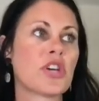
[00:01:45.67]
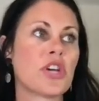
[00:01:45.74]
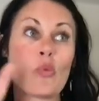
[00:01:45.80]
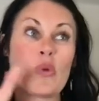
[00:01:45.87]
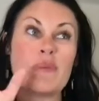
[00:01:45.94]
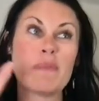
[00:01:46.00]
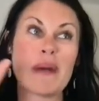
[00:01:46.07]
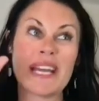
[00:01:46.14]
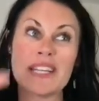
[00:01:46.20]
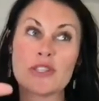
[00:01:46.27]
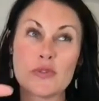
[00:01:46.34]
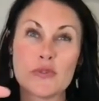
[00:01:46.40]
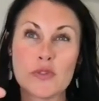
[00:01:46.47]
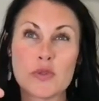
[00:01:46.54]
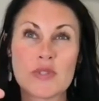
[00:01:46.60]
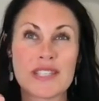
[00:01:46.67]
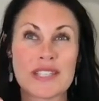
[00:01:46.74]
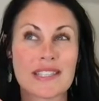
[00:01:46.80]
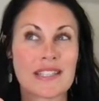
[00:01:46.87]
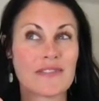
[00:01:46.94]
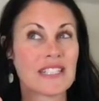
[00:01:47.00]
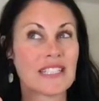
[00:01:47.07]
We might do food
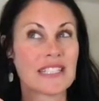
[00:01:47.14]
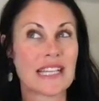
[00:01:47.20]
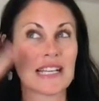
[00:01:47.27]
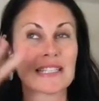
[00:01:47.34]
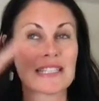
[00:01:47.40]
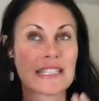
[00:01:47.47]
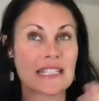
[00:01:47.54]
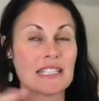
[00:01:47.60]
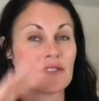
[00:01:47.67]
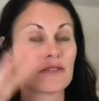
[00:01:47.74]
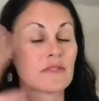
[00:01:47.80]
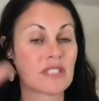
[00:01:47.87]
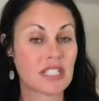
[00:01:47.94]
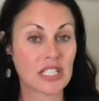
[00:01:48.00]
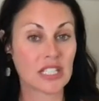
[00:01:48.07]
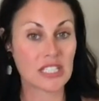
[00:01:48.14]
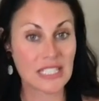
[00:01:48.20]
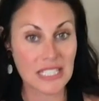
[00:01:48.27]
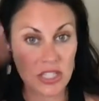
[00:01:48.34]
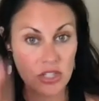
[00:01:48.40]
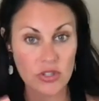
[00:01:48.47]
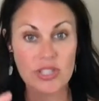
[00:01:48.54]
sensitivity testing to
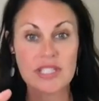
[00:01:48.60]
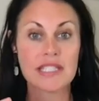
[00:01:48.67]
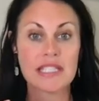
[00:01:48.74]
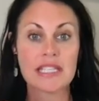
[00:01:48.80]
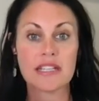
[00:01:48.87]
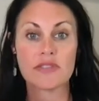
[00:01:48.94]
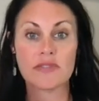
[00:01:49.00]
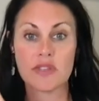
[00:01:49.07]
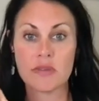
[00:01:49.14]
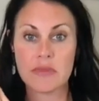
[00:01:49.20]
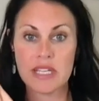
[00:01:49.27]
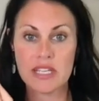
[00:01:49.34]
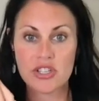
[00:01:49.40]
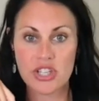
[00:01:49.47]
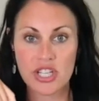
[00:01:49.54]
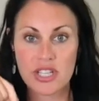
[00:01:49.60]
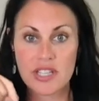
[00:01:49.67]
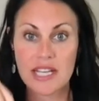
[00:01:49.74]
decrease the inflammation.